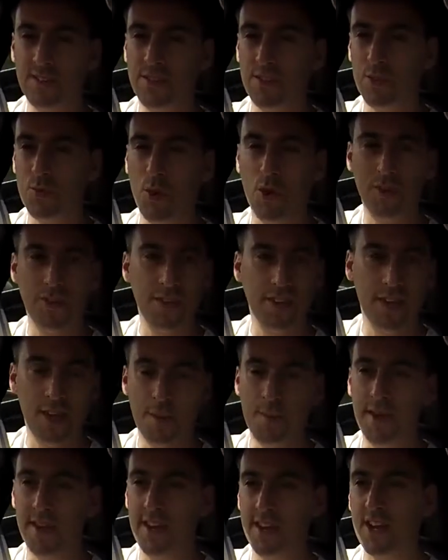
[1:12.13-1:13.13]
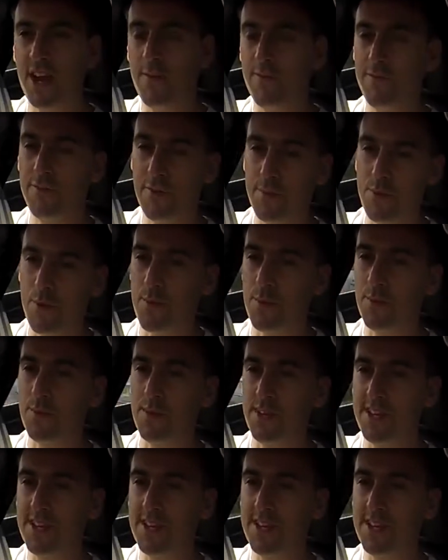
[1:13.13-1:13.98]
You want a bit of comfort probably,